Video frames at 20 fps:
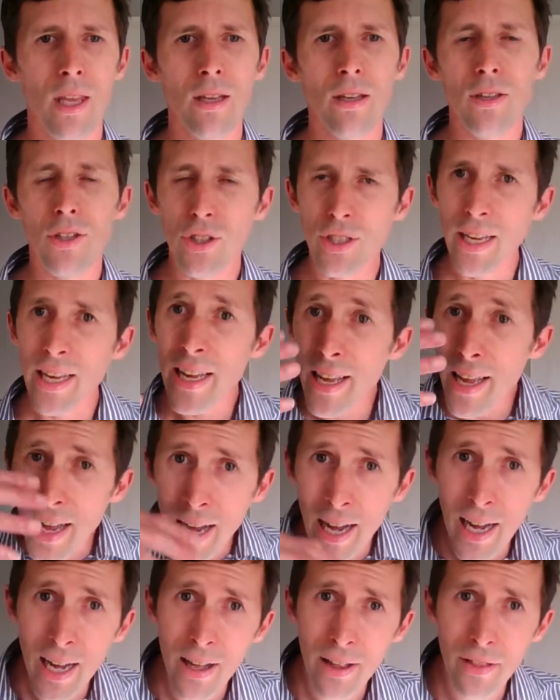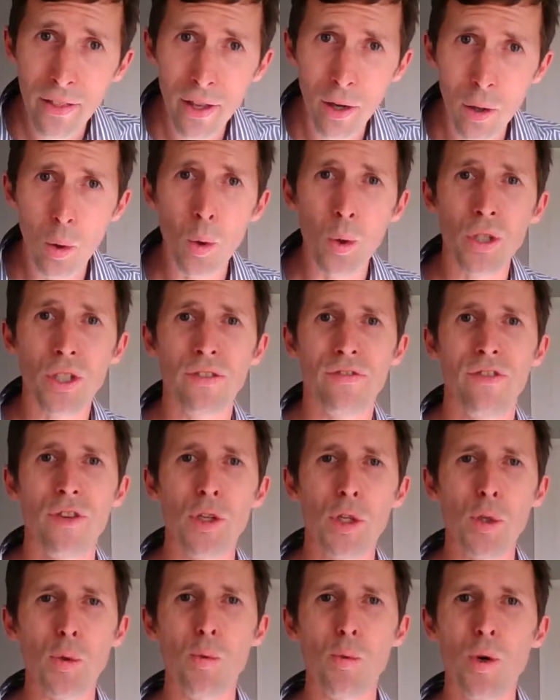See the Lord's
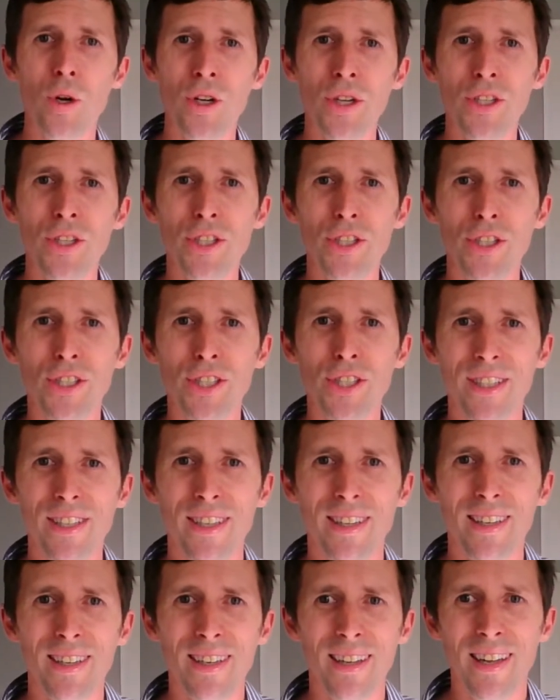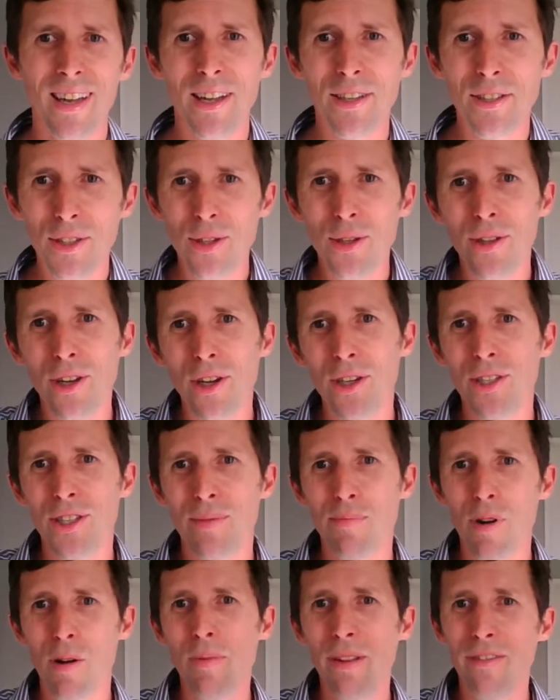first words to those
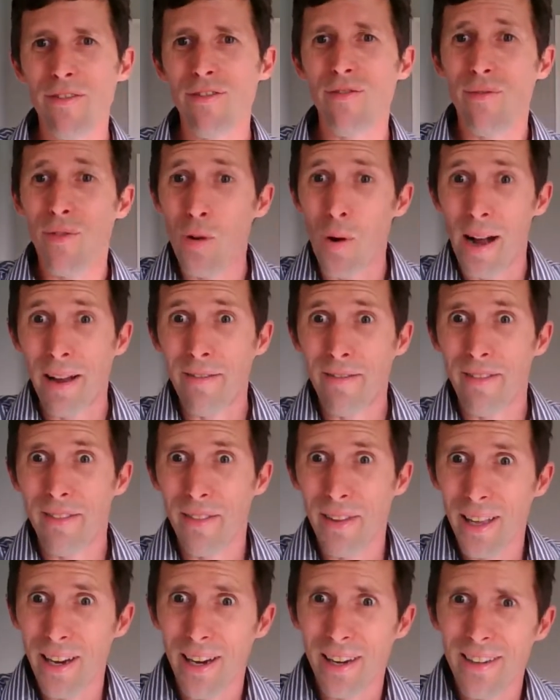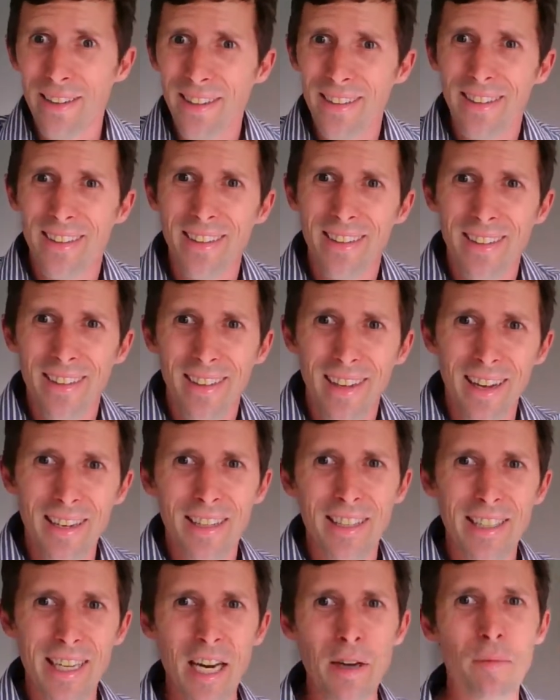probably quite,
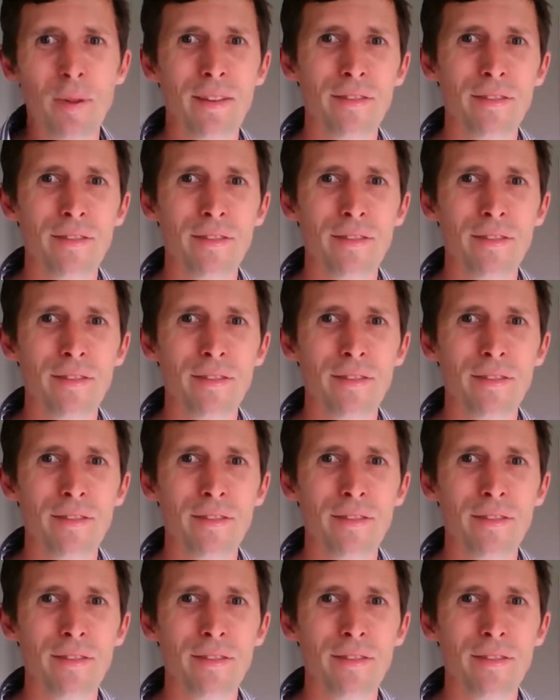understandably